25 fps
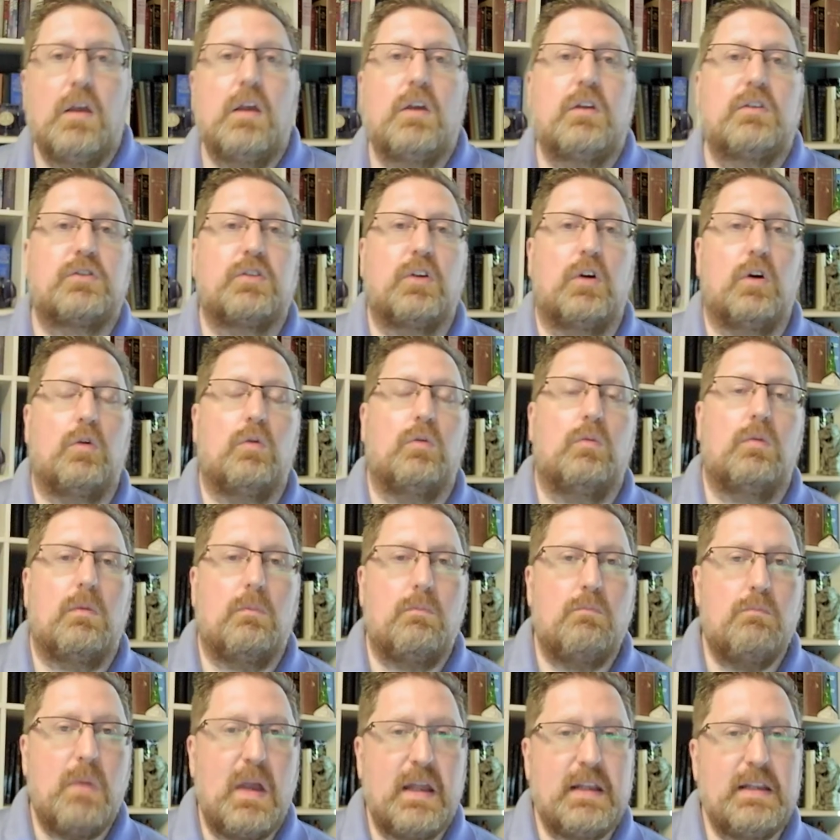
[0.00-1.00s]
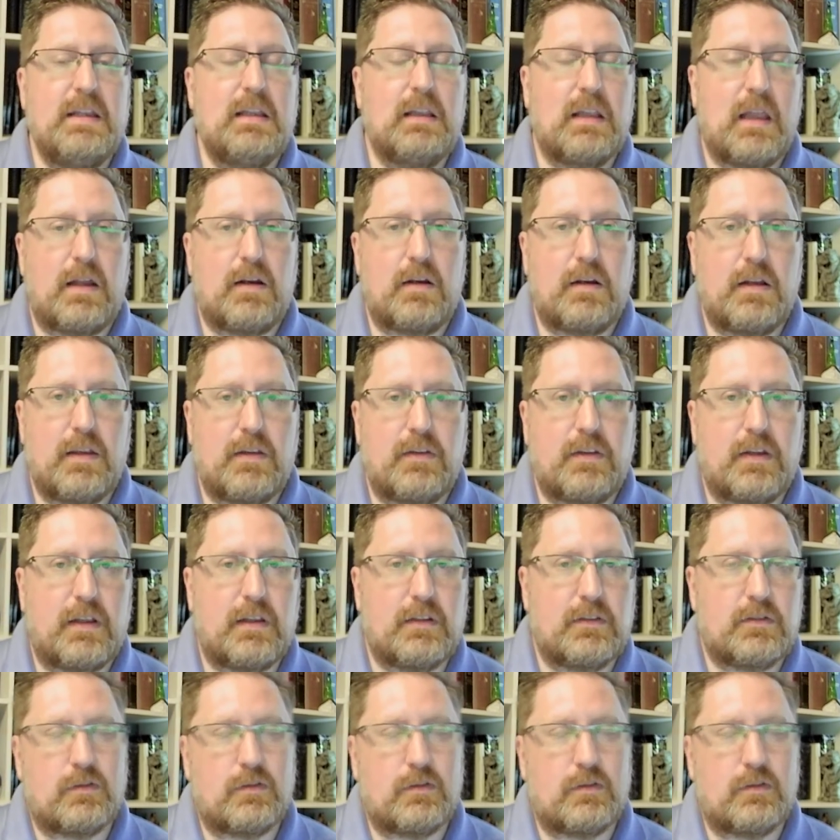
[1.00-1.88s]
So many Latter day Saints, I